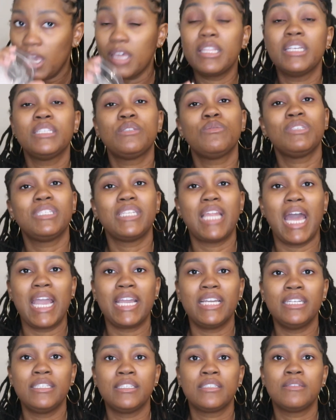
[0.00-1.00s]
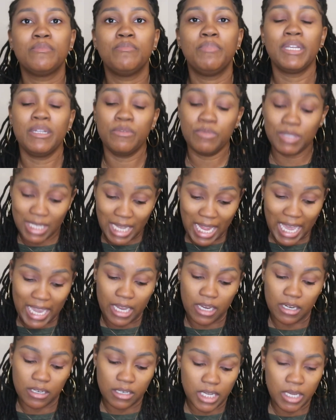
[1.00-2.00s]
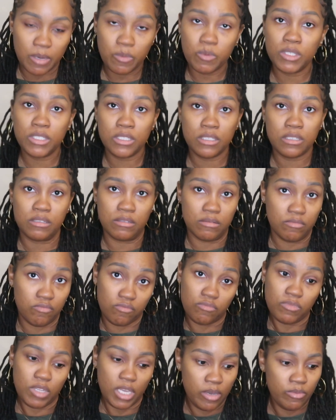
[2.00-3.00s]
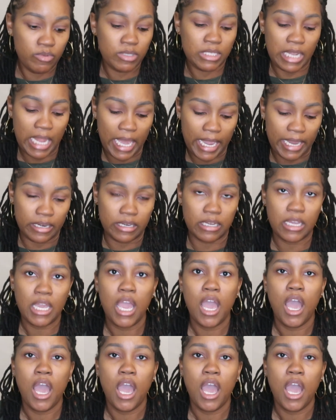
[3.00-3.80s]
this was nice, but it was light. It was light.